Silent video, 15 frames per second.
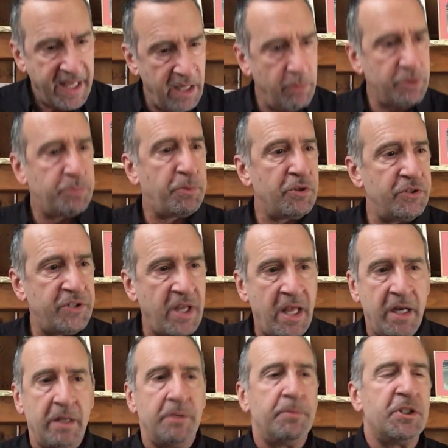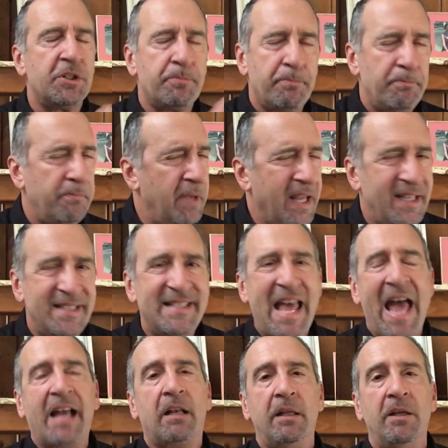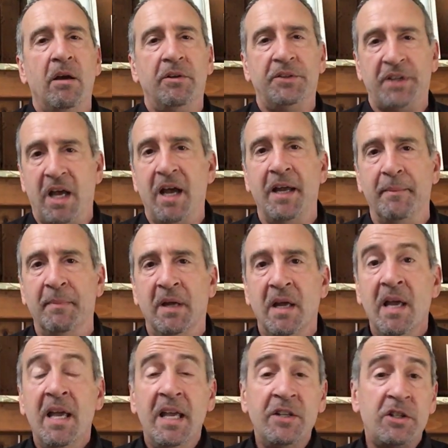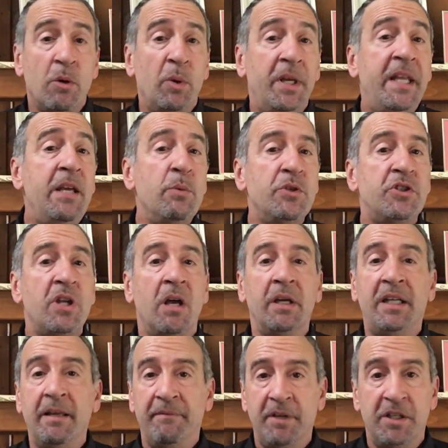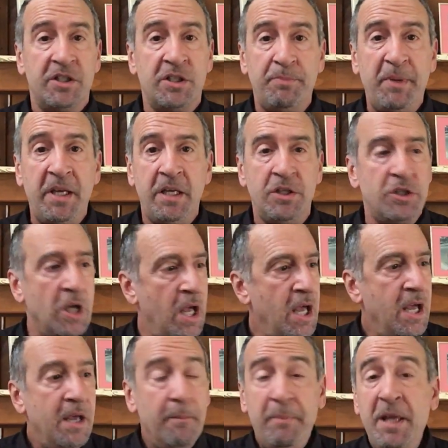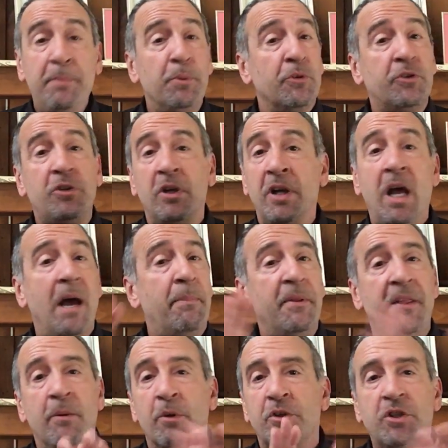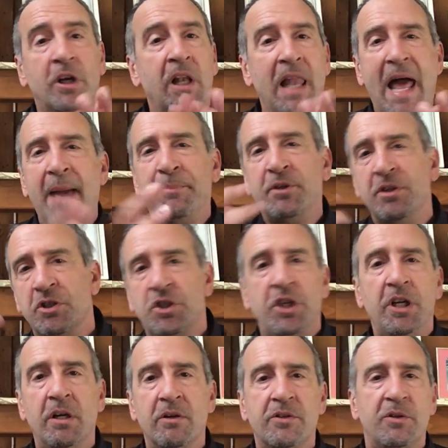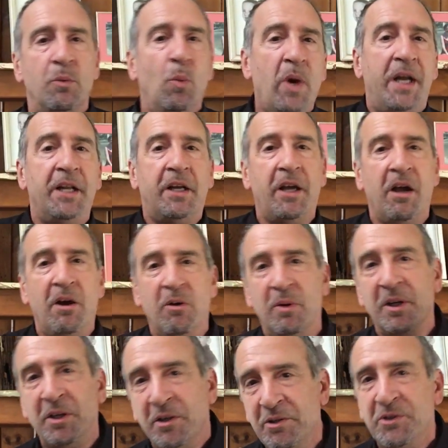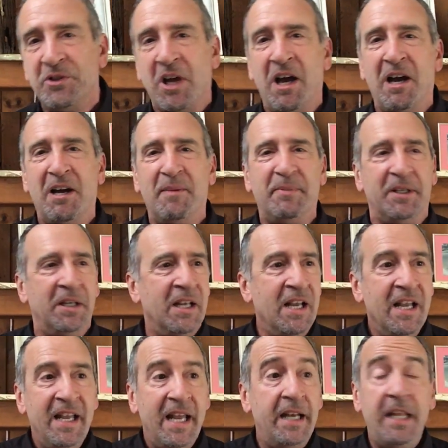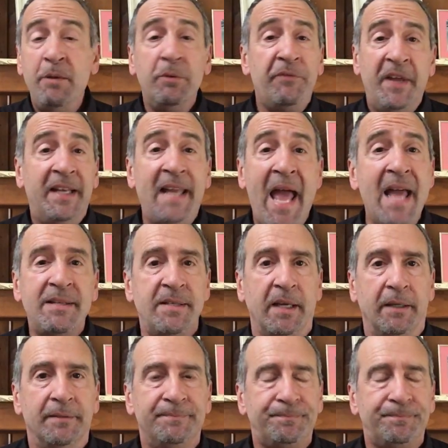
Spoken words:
It was presented exactly on time. And so when he was done giving a speech, people stood up and there were claps and cheers and way to go and good job, and he was fantastic.